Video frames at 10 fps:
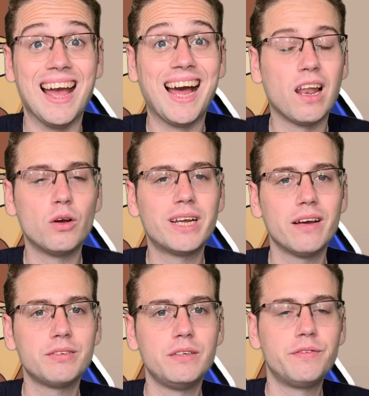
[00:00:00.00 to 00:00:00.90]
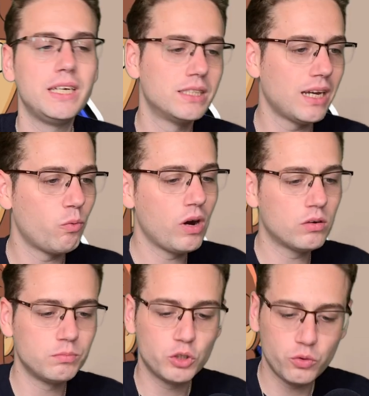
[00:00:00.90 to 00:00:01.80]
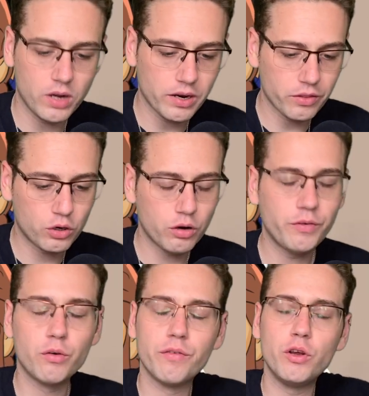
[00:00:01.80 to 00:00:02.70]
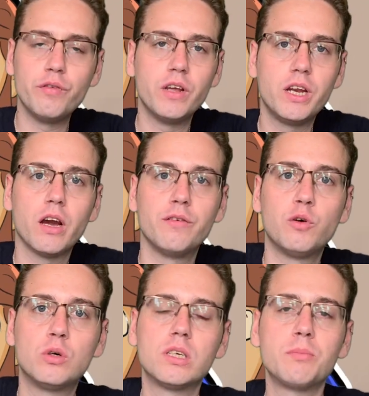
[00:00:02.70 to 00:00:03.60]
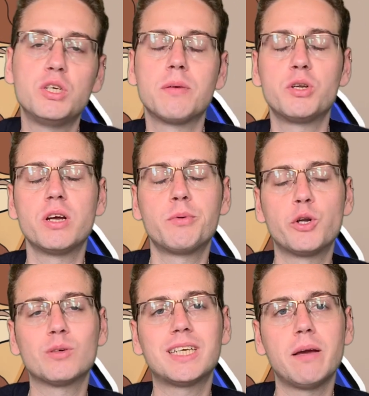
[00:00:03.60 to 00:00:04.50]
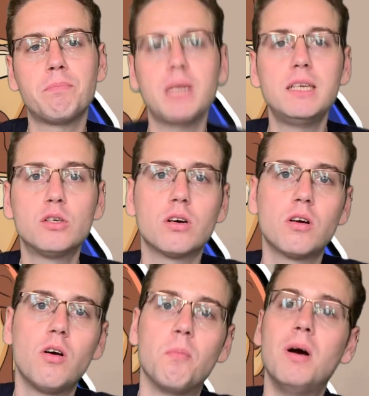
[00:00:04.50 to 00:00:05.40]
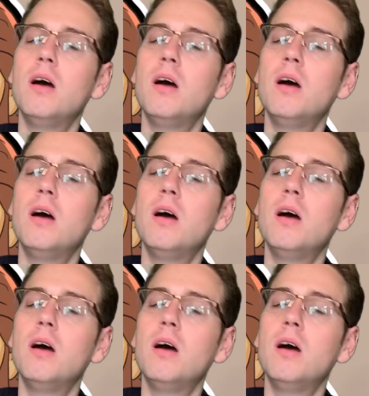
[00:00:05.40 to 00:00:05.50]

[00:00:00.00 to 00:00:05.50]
Hello Caffeine Fiends and welcome to another coffee review video for www.getbean.com.